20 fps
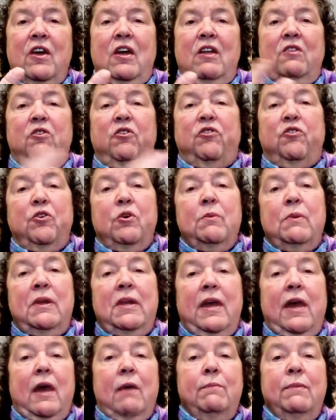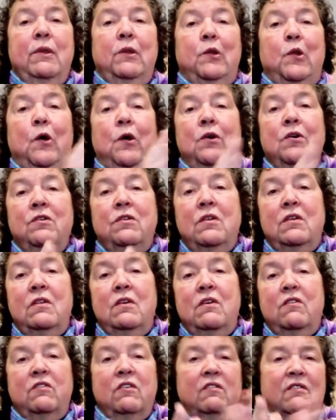The sermon can't be longer than
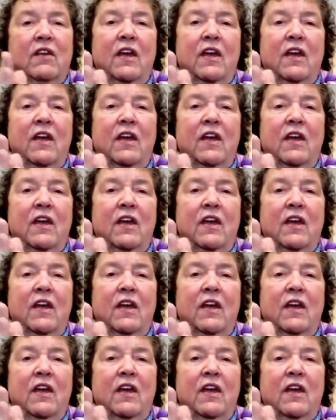this because